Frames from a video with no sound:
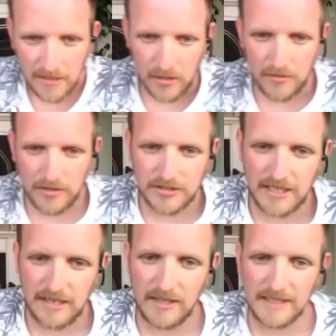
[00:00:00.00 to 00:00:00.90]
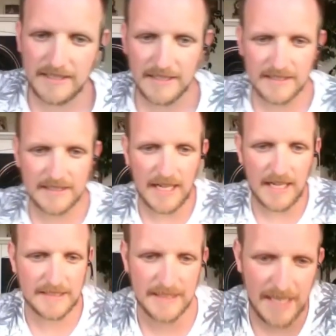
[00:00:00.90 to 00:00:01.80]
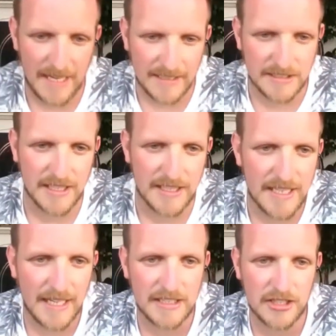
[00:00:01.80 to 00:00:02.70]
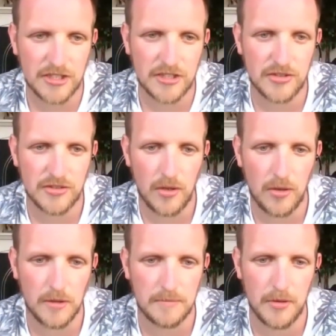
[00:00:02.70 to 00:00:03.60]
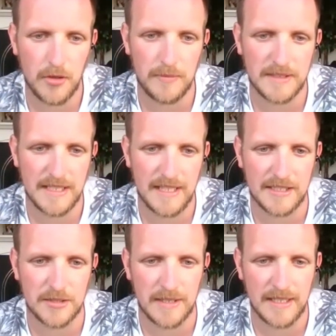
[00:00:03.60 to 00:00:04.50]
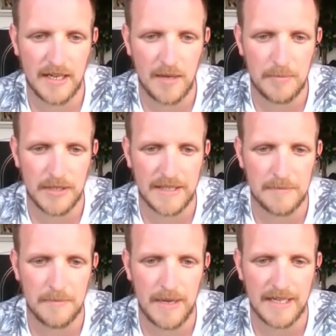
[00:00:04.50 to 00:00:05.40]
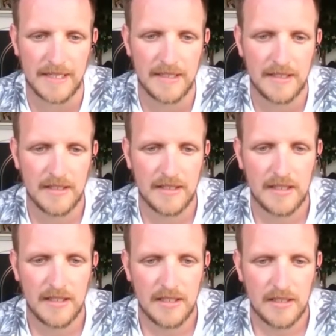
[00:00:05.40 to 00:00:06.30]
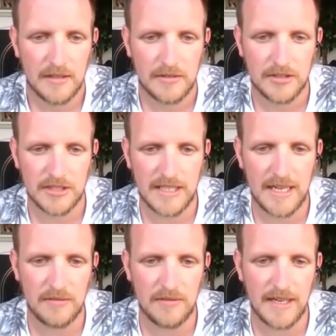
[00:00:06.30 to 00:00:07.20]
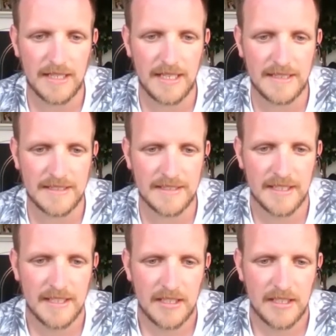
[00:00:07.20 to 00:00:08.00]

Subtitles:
Over onto that right hand side. So again, just a nice controlled movement here so we can get our breathing back. Just get it regulated.